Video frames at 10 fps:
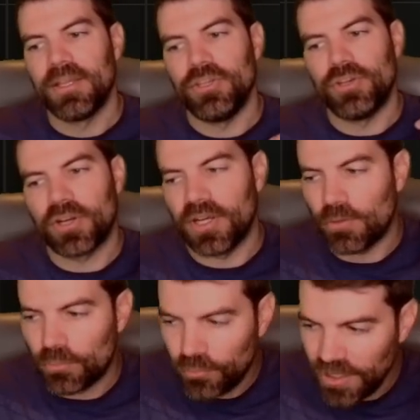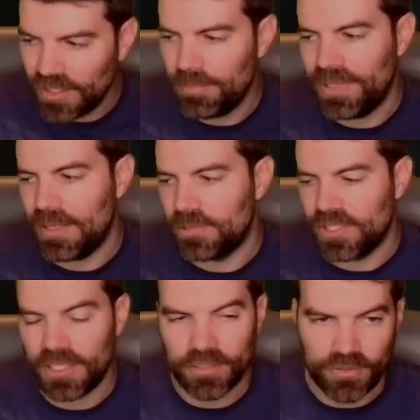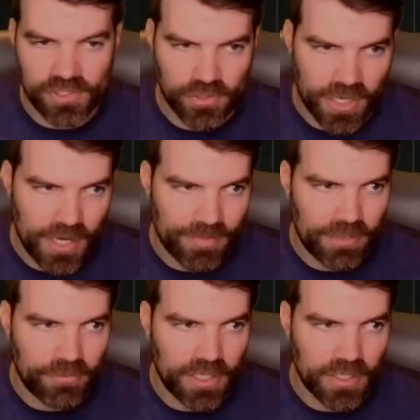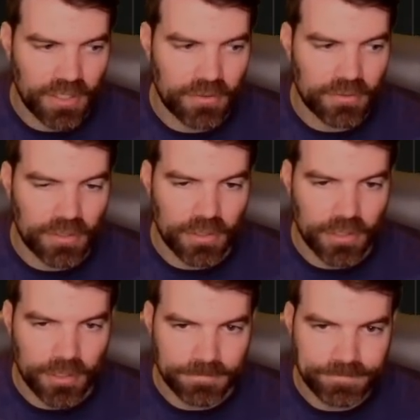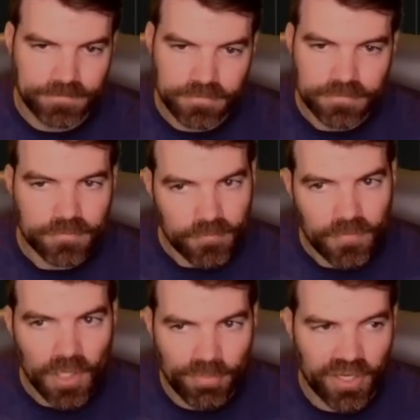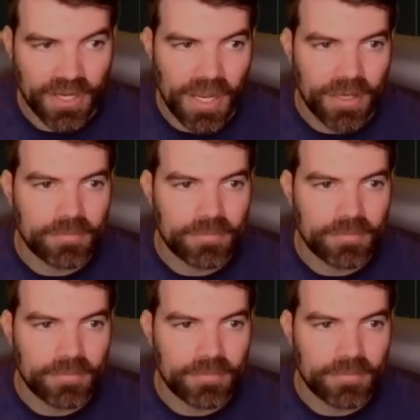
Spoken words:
you're gonna really be able to increase your combat rating pretty high.